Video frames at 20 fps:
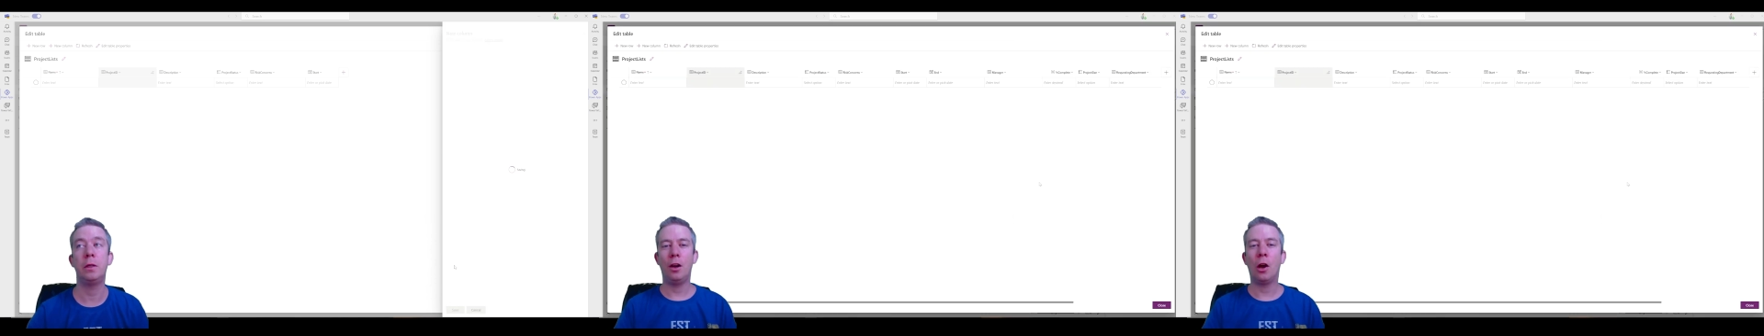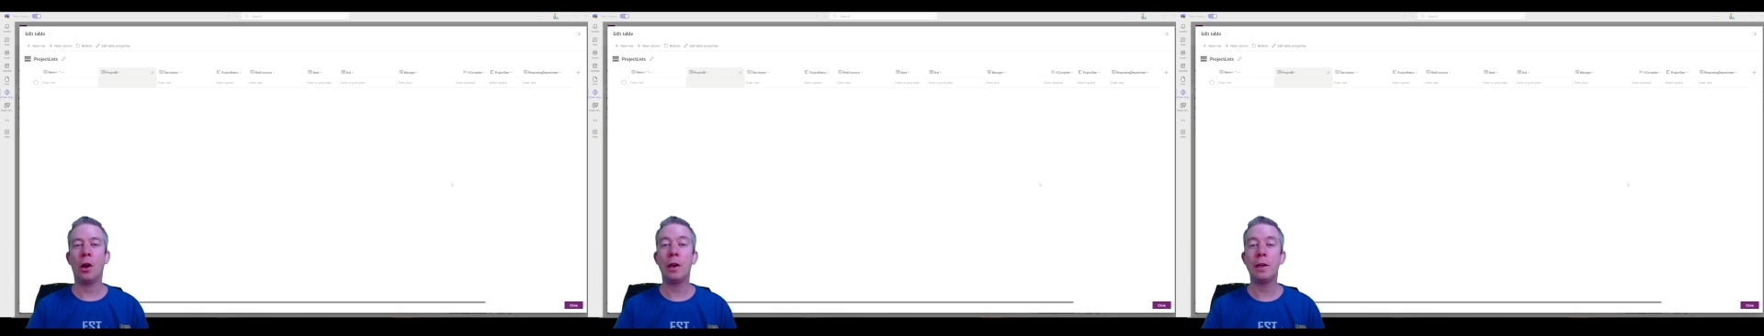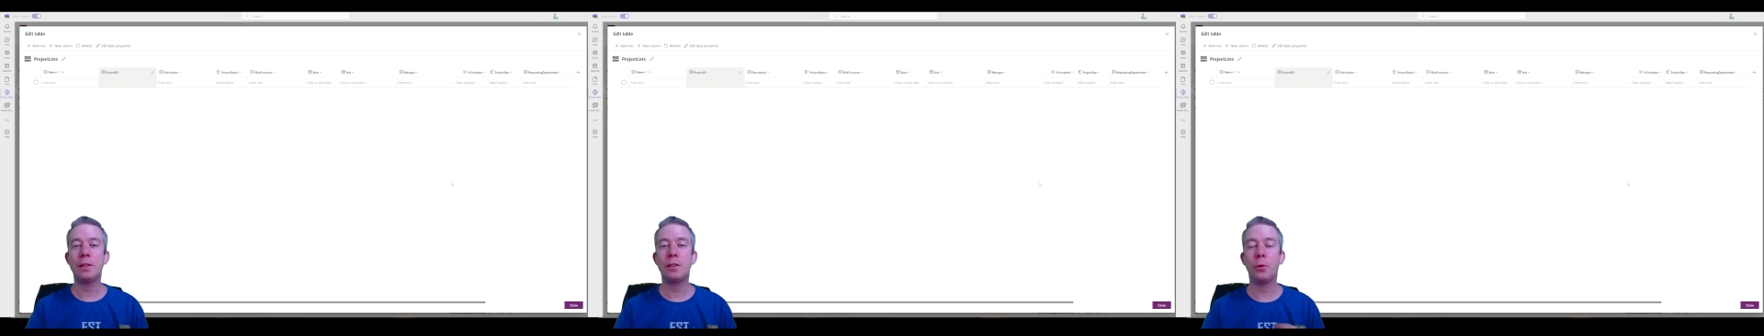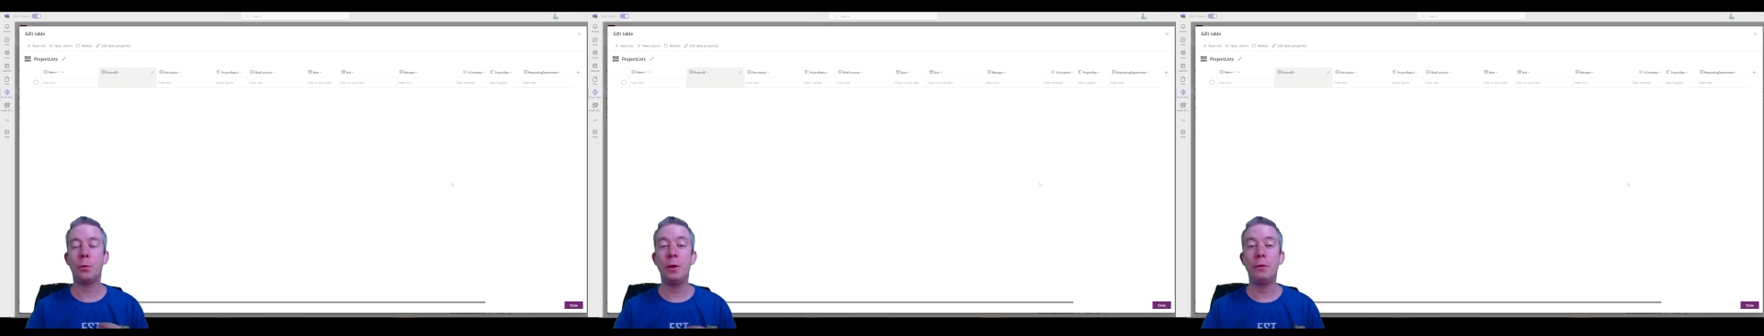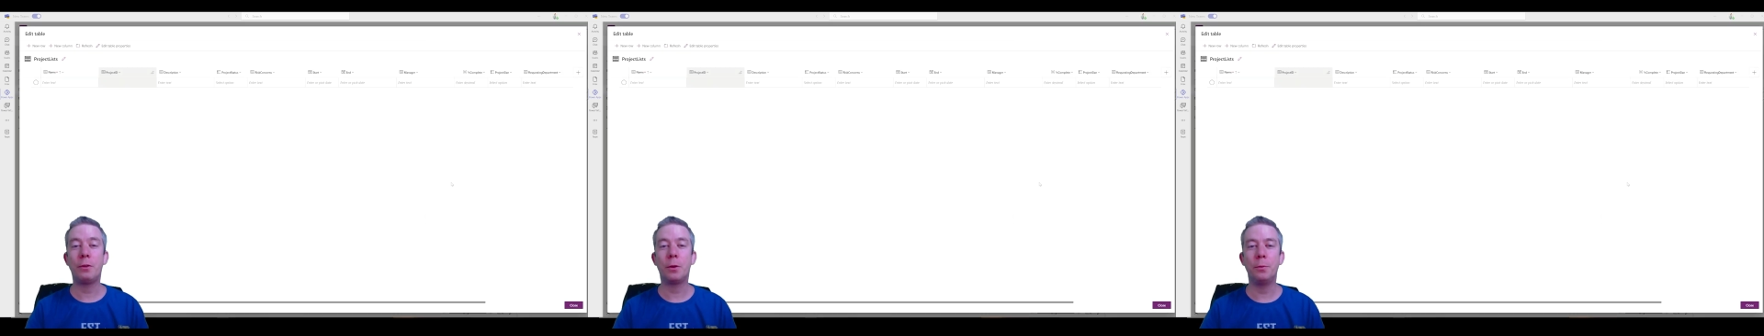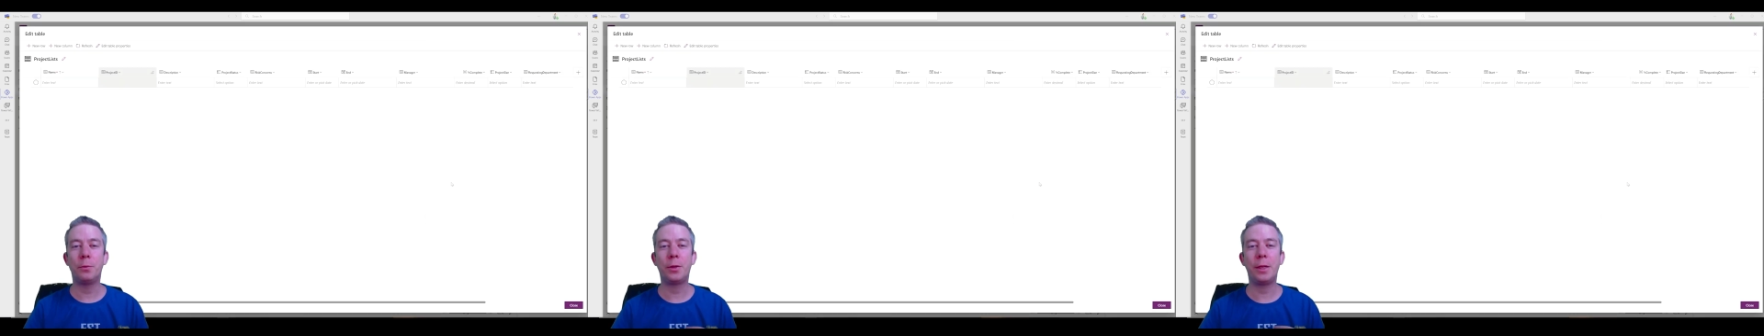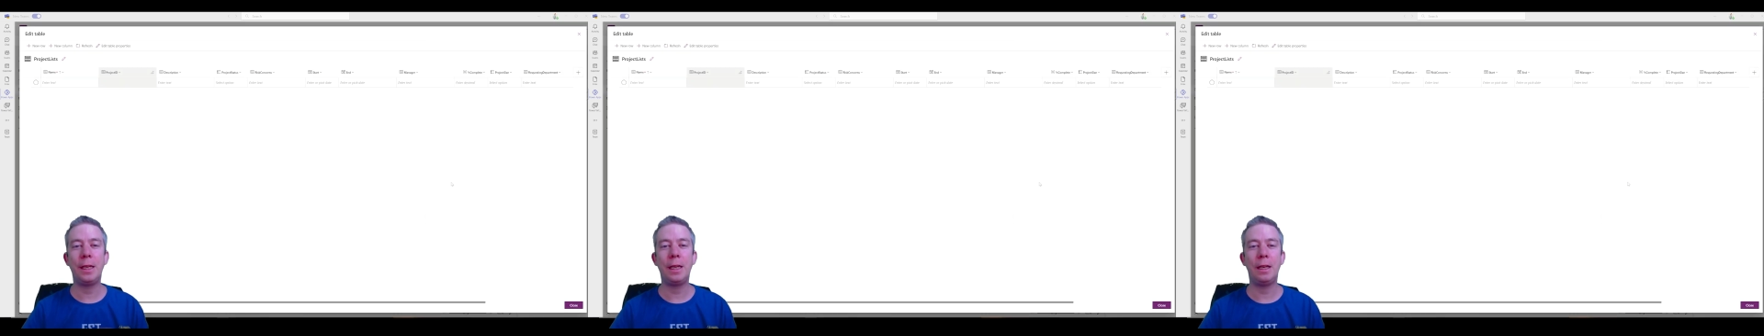All right, so we've
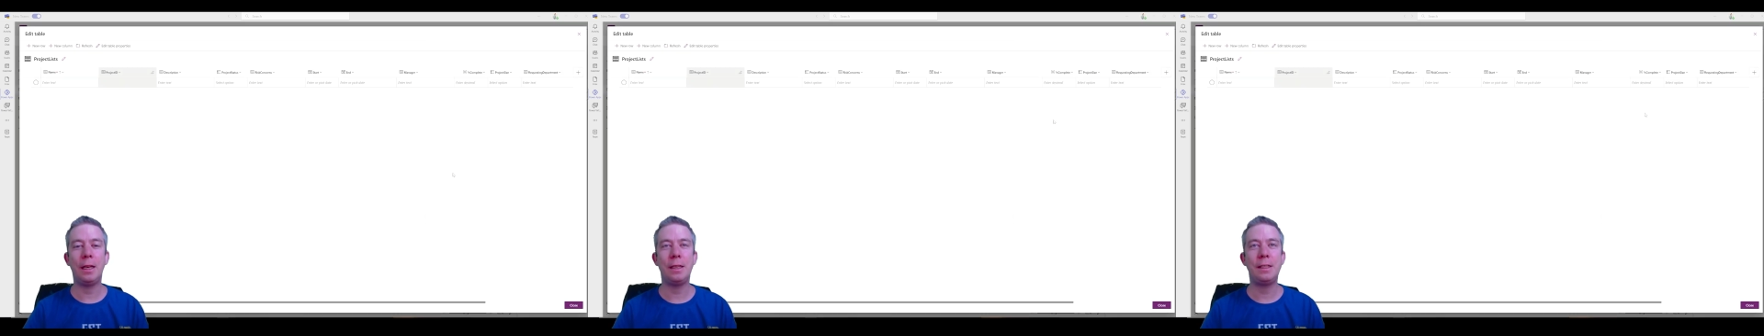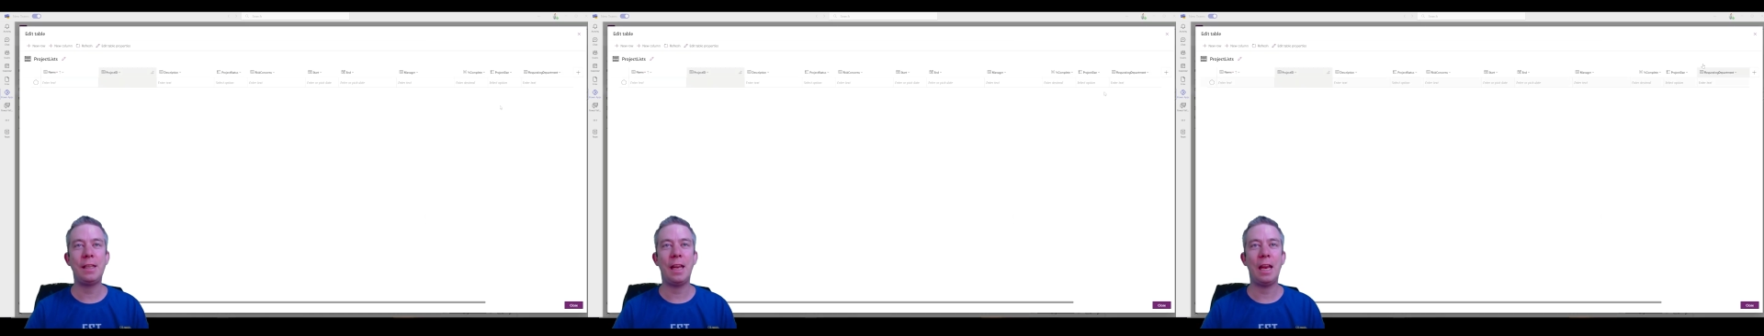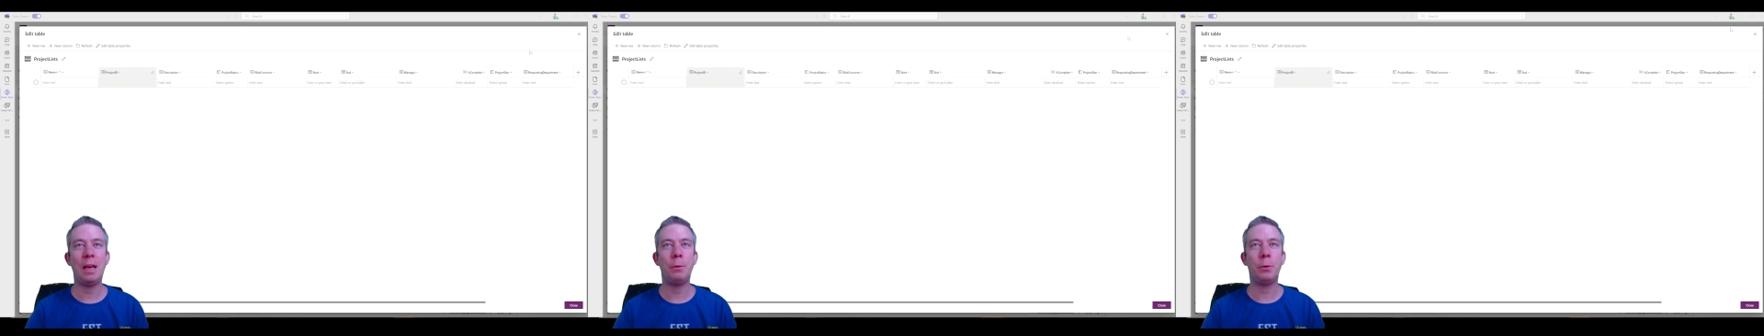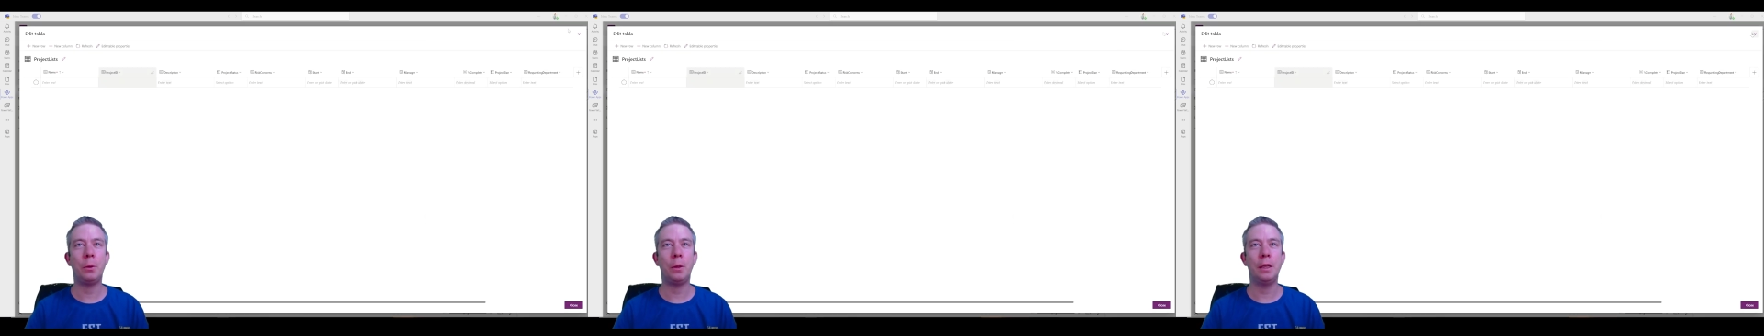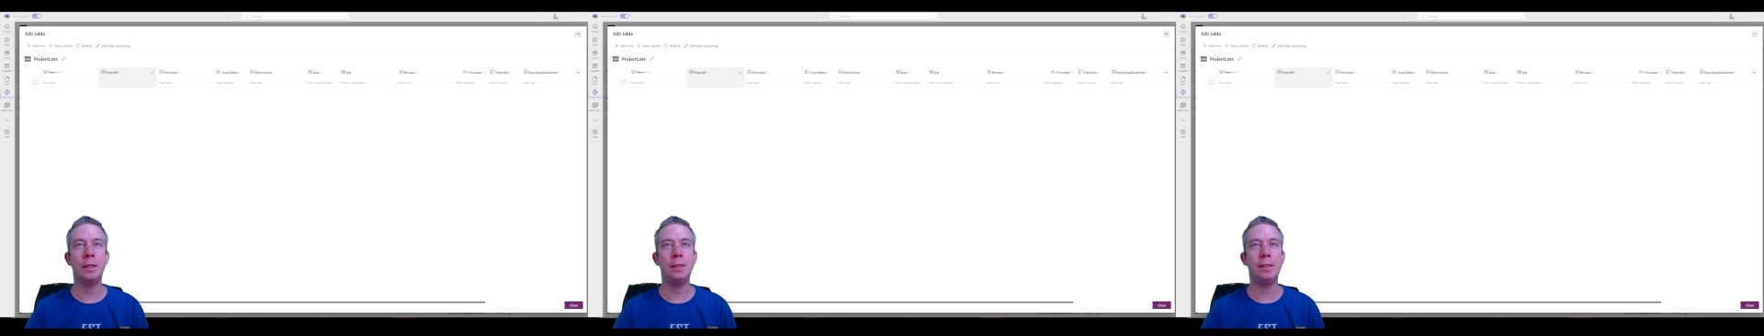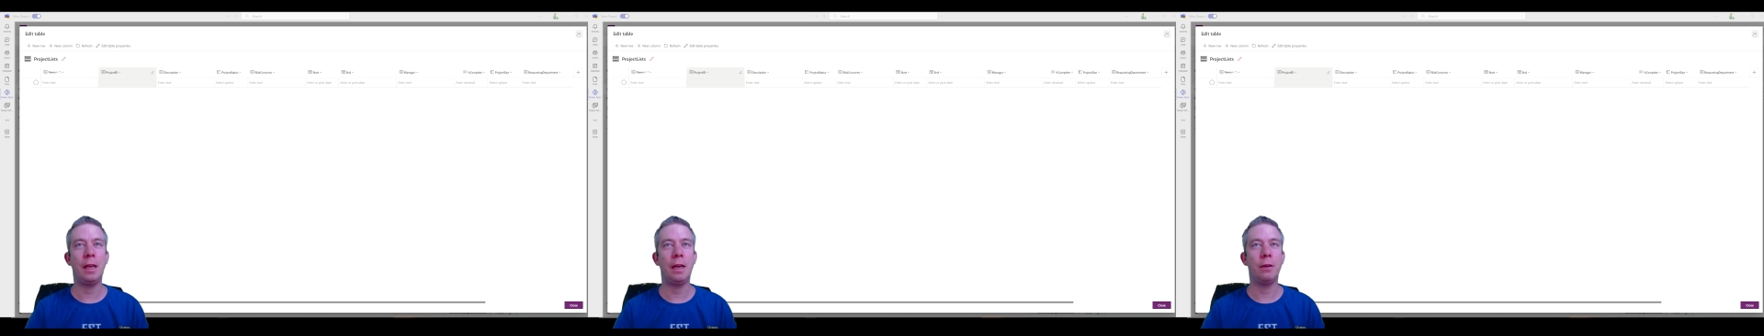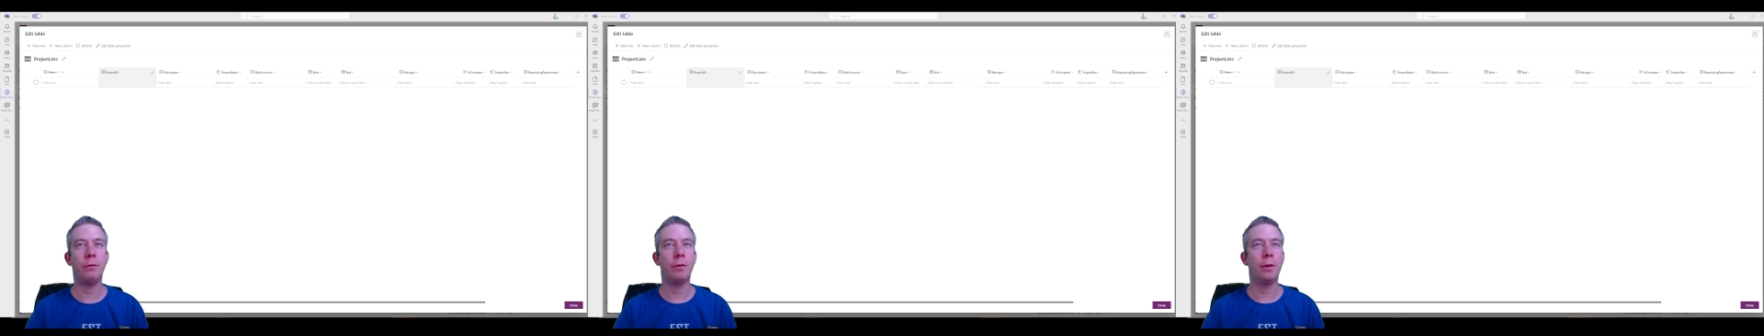completed a table in
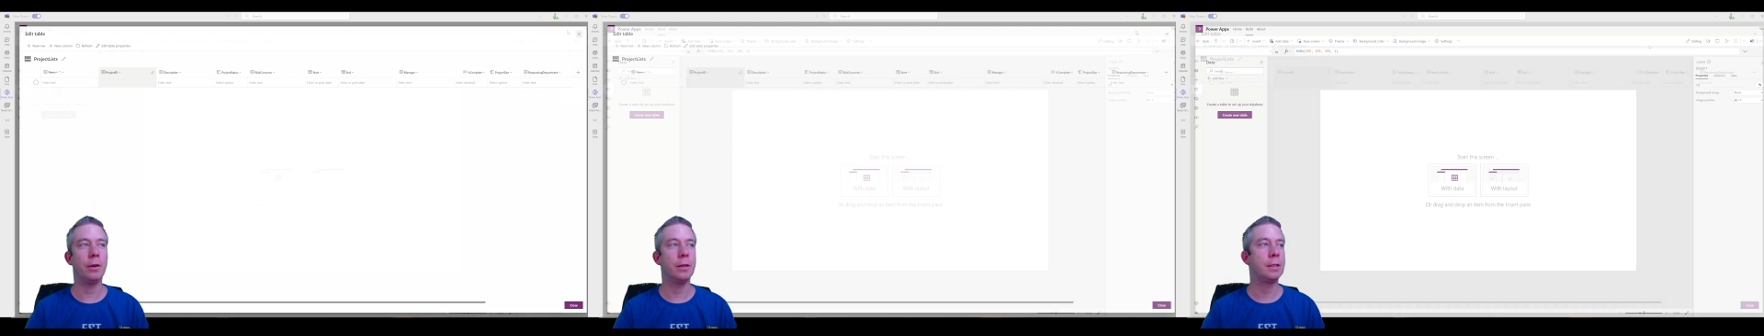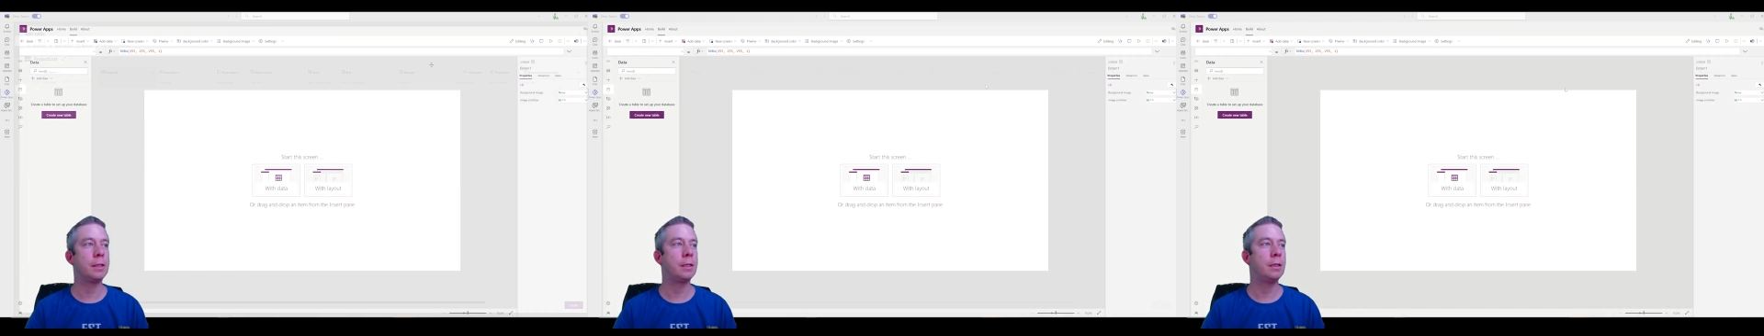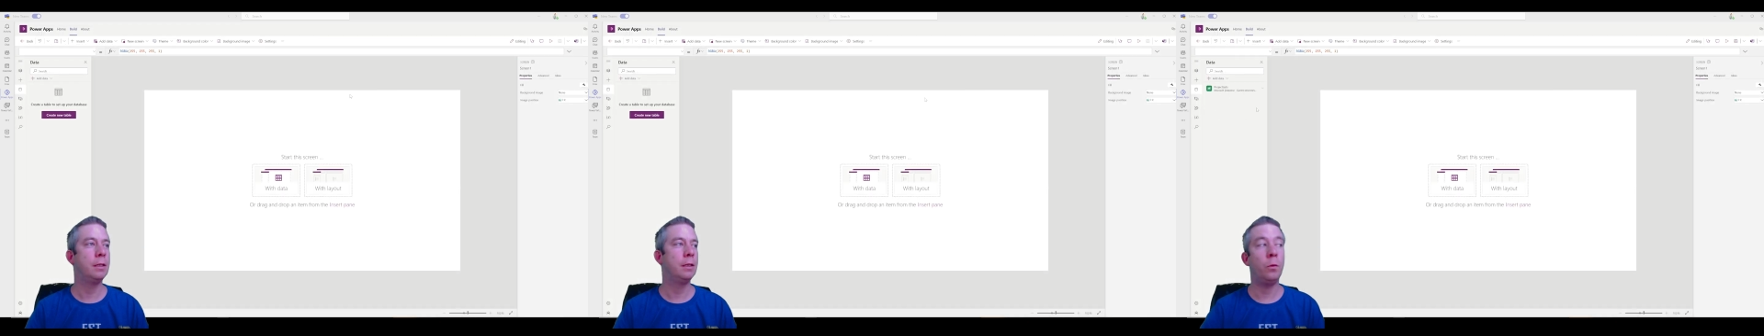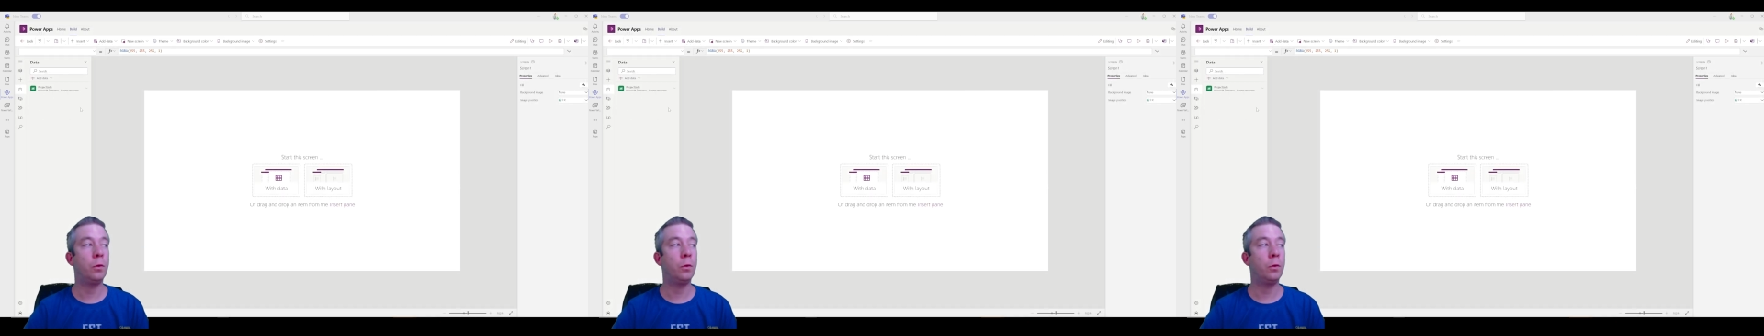Dataverse.